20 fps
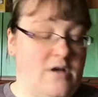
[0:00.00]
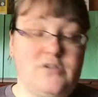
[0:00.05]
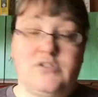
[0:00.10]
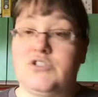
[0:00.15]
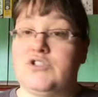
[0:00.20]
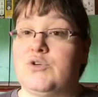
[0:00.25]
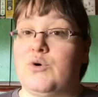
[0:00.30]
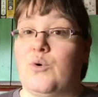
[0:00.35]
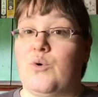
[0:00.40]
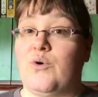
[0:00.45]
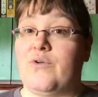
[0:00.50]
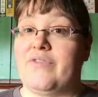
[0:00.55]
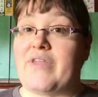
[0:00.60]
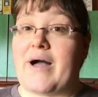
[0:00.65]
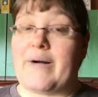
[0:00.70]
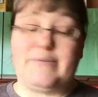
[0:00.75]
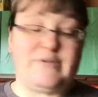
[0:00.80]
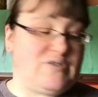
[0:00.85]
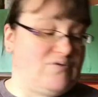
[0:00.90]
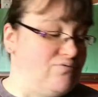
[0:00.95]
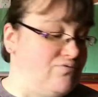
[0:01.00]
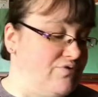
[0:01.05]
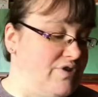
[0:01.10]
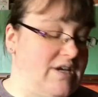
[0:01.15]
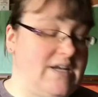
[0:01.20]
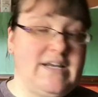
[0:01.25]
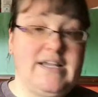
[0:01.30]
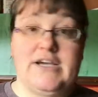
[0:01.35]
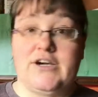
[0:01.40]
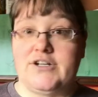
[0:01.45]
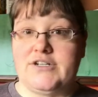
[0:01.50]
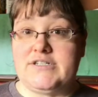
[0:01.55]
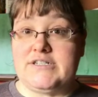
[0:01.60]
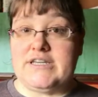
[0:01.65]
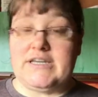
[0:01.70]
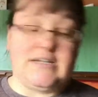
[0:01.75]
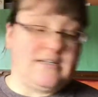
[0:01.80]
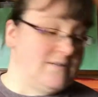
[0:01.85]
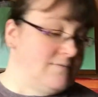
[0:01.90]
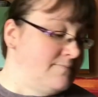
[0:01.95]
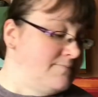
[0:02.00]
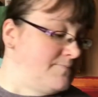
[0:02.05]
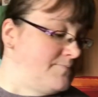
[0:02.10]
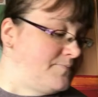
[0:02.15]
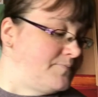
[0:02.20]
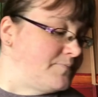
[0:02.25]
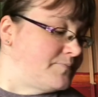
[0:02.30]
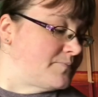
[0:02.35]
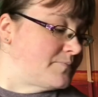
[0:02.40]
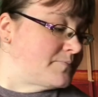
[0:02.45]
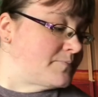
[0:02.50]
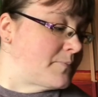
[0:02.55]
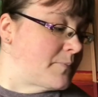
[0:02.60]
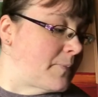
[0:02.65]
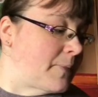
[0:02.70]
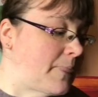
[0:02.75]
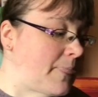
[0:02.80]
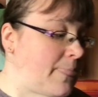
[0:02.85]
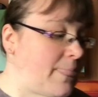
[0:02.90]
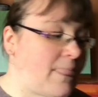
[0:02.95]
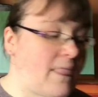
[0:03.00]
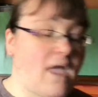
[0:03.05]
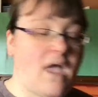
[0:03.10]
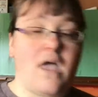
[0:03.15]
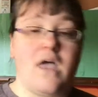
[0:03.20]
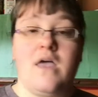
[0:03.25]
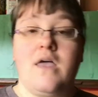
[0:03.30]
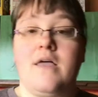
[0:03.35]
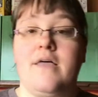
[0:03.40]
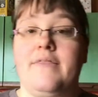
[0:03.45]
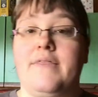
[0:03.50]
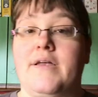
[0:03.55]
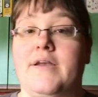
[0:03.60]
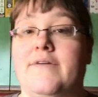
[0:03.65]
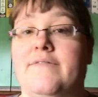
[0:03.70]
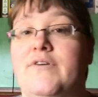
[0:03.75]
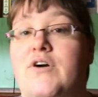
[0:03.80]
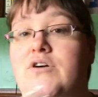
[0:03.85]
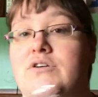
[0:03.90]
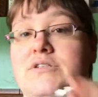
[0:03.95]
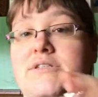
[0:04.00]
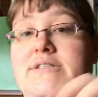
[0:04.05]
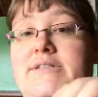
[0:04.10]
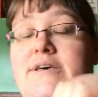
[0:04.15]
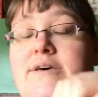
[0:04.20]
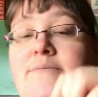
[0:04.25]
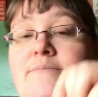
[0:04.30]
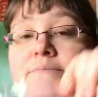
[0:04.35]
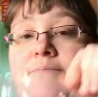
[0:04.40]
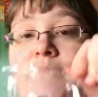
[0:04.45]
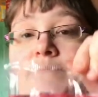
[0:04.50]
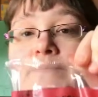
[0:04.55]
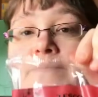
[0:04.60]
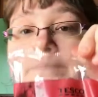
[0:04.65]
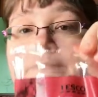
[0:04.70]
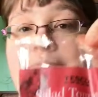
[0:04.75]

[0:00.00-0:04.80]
So that was a really good deal. And I've got some